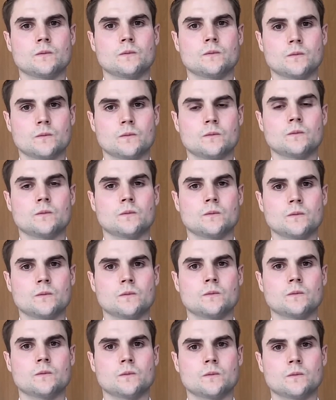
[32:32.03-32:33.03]

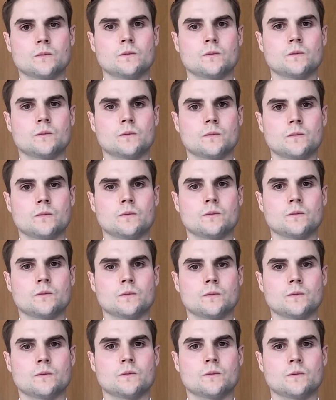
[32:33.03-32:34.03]

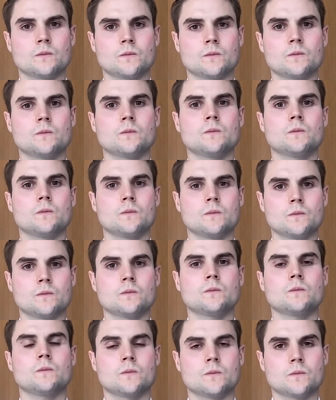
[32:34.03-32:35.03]

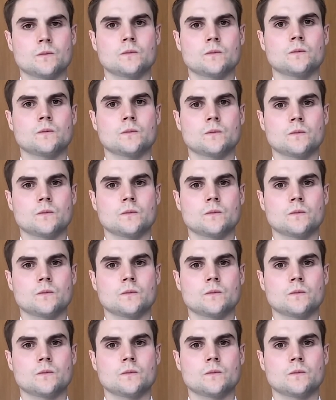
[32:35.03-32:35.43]
(not speaking)